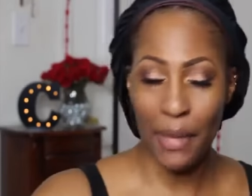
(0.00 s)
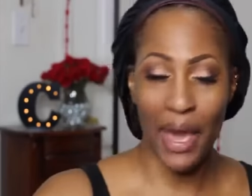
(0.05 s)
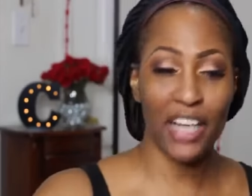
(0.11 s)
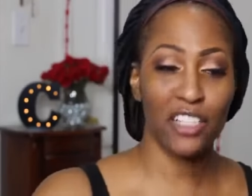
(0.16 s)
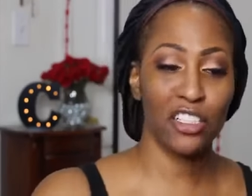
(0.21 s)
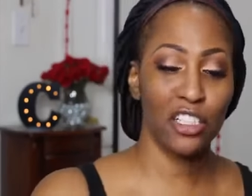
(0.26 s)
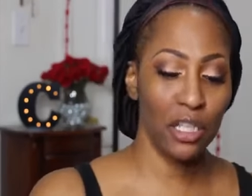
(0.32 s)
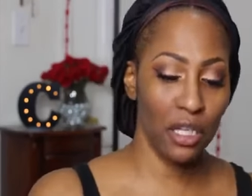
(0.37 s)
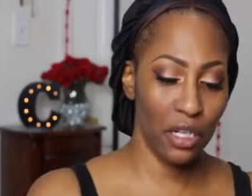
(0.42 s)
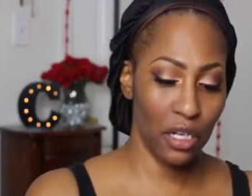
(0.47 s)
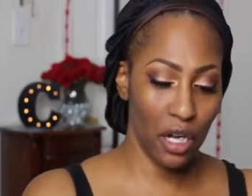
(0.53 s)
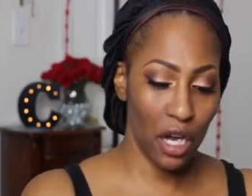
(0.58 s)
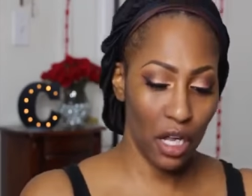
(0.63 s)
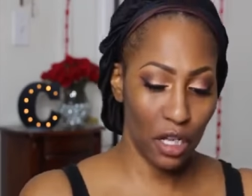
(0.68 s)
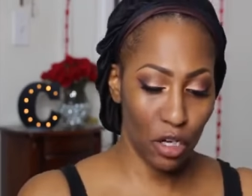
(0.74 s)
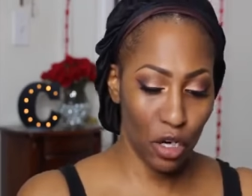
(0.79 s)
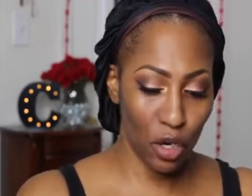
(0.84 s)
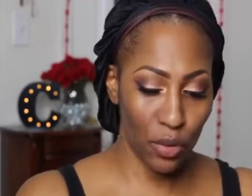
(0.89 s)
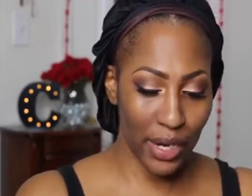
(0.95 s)
I'm actually going to
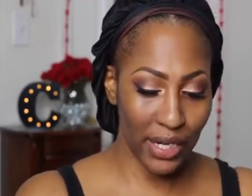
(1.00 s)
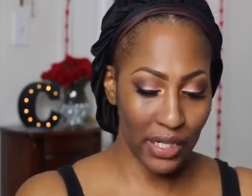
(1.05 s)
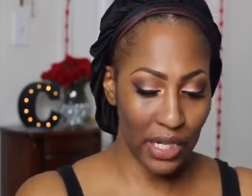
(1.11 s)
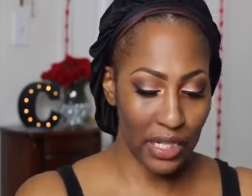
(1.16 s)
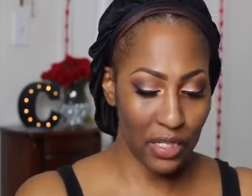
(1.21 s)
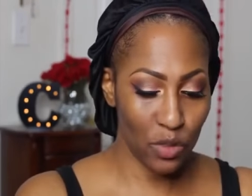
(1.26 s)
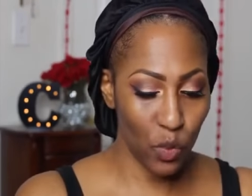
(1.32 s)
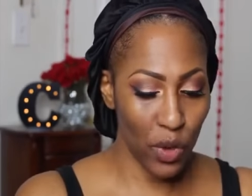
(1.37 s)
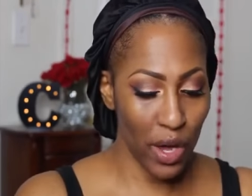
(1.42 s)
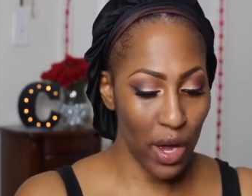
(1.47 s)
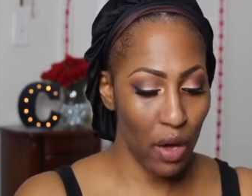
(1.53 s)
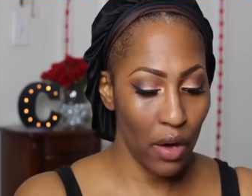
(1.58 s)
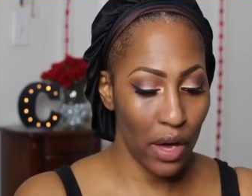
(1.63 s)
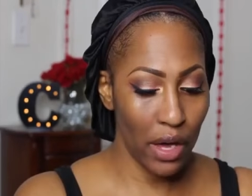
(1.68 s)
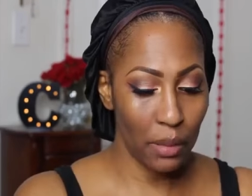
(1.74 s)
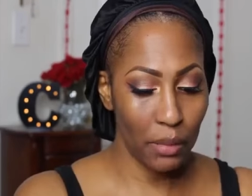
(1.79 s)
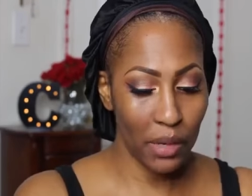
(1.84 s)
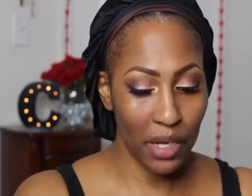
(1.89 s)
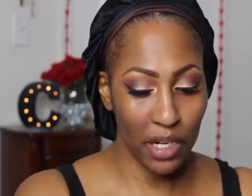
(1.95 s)
color correct as well,
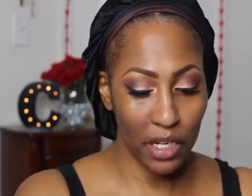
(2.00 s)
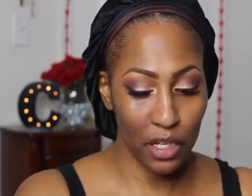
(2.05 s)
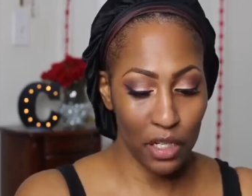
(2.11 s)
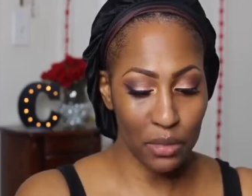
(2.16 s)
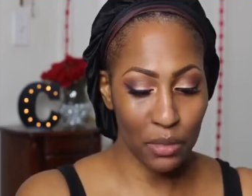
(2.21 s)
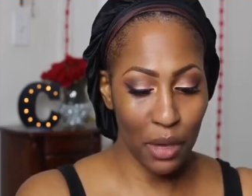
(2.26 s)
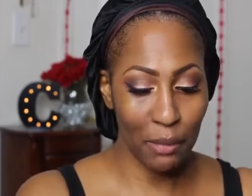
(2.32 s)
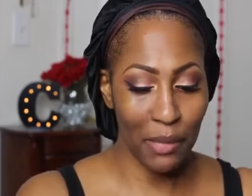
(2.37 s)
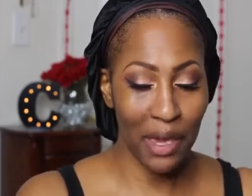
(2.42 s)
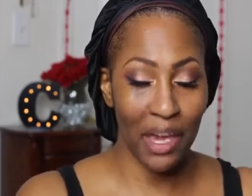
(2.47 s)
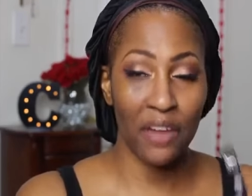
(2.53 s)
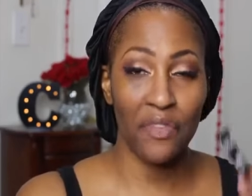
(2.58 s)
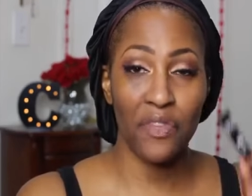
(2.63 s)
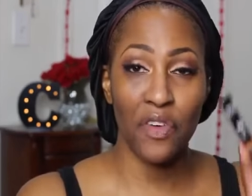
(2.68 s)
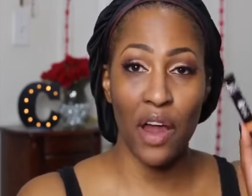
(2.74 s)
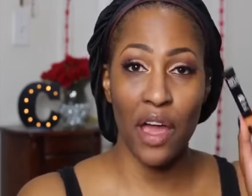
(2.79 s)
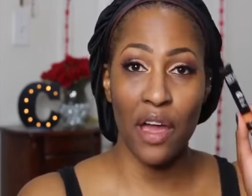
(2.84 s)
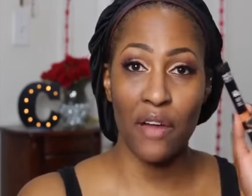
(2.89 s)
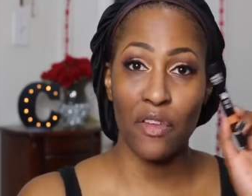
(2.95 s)
and I'm going to use my
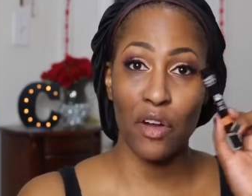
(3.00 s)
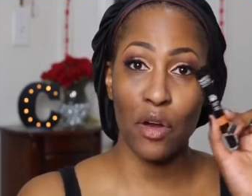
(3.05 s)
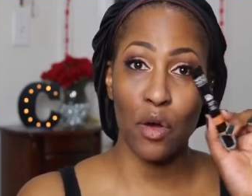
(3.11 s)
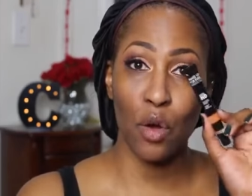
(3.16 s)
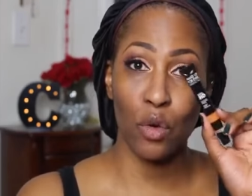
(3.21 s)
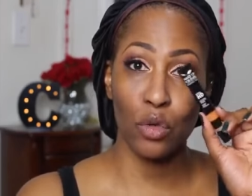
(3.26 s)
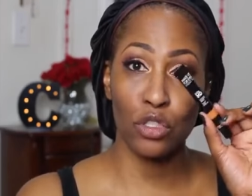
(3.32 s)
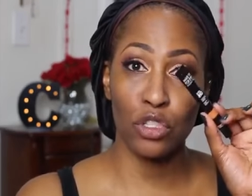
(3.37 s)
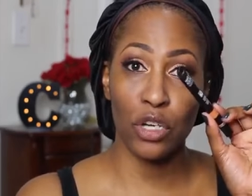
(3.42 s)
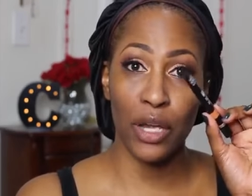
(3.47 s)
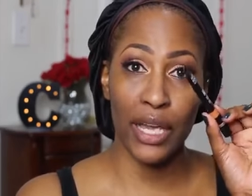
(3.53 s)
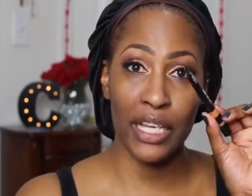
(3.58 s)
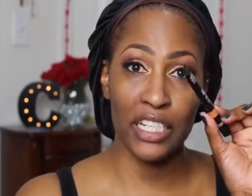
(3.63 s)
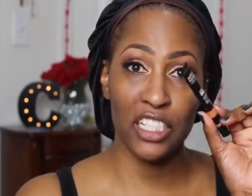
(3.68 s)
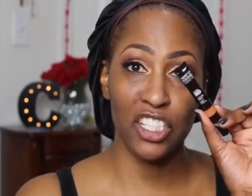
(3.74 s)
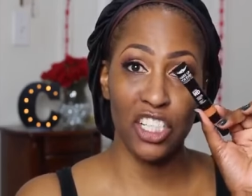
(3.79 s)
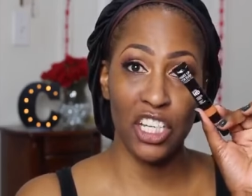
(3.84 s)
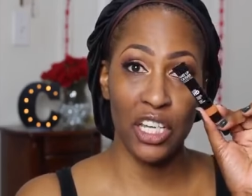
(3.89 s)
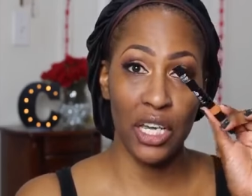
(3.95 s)
Makeup Forever Ultra
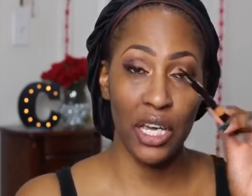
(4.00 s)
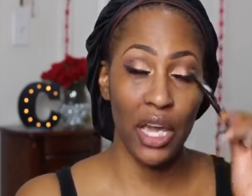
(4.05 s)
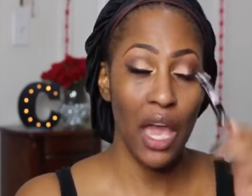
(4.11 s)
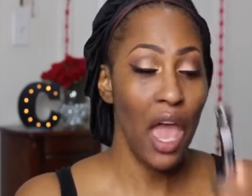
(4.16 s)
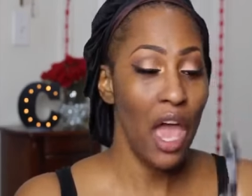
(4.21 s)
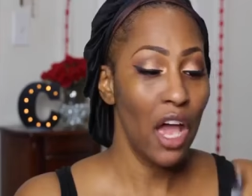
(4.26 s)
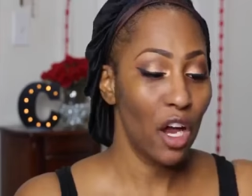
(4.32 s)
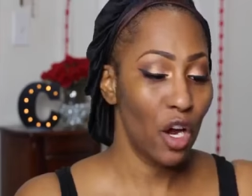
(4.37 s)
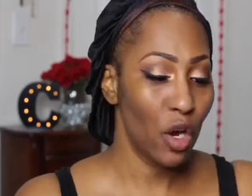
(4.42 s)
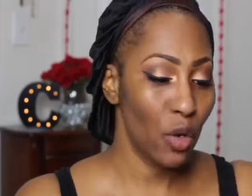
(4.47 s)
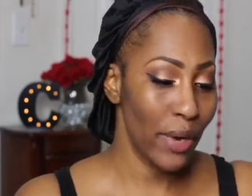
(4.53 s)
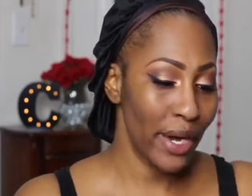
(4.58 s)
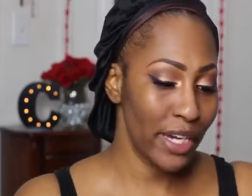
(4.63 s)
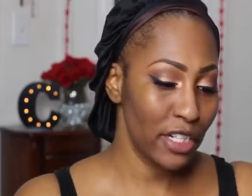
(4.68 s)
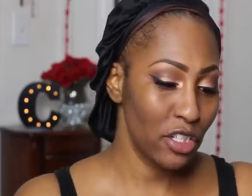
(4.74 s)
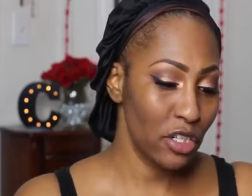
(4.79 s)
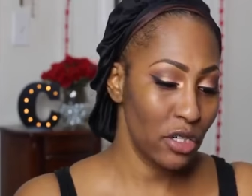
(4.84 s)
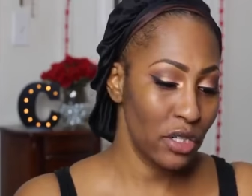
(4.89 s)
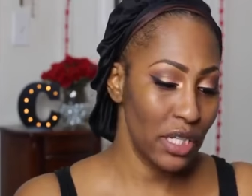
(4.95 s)
HD
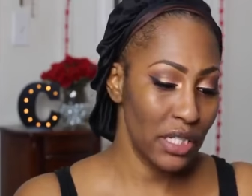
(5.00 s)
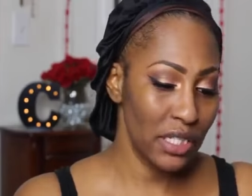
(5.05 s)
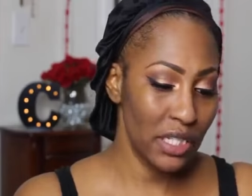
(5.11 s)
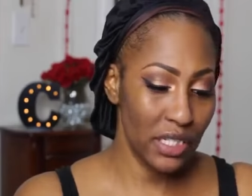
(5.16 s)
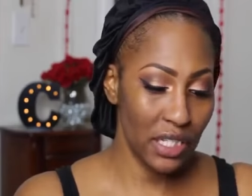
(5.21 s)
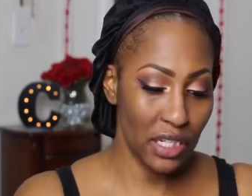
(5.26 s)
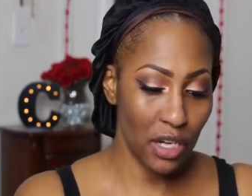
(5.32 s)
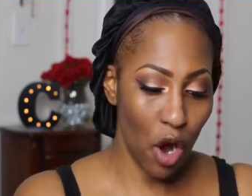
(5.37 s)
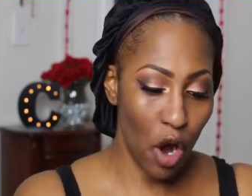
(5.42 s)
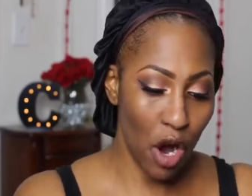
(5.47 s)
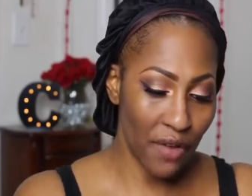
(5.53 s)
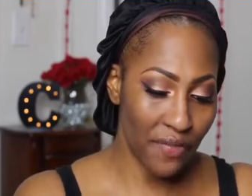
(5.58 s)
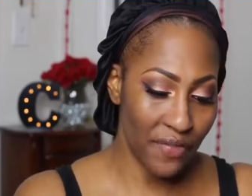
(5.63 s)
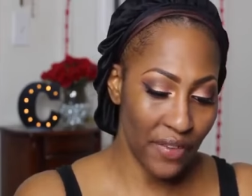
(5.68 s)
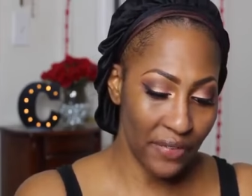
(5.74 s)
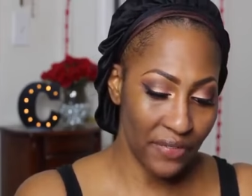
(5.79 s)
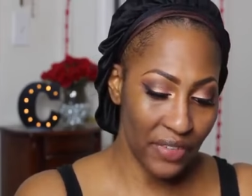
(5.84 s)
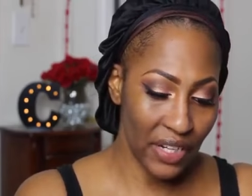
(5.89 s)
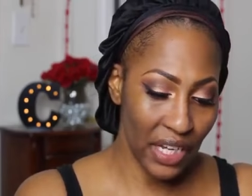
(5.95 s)
corrector. This is an
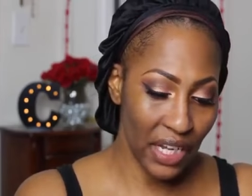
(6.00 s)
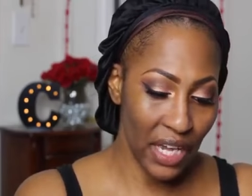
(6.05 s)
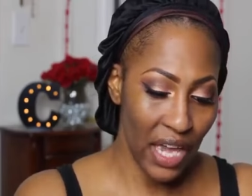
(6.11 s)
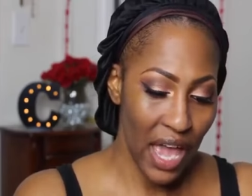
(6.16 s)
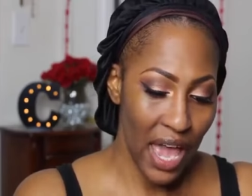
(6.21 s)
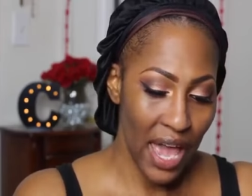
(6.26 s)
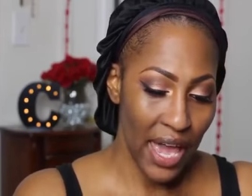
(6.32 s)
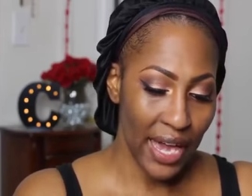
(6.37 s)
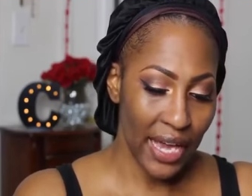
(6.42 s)
R50.